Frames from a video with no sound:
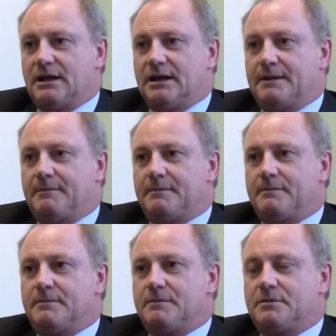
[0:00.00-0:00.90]

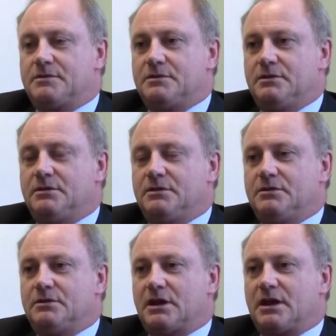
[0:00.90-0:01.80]

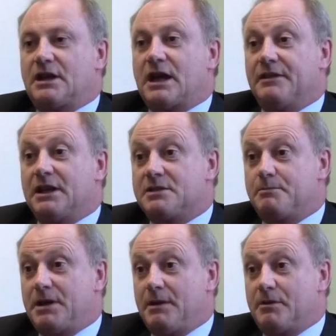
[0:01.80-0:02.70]
I think, and that's
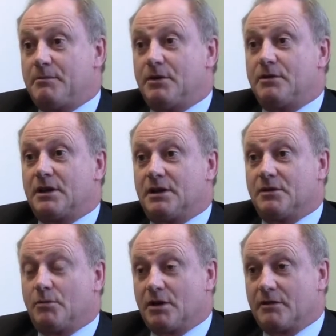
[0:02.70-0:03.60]
people both
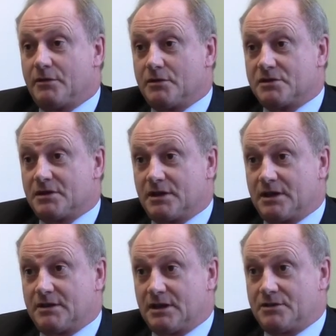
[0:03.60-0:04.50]
on the workforce
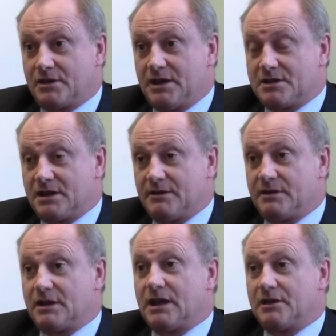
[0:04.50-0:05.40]
and at trades
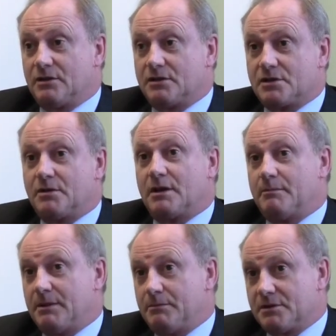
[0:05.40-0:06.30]
level, and also
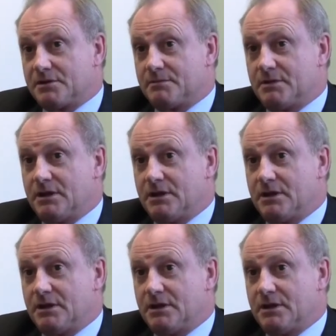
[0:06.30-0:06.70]
our members.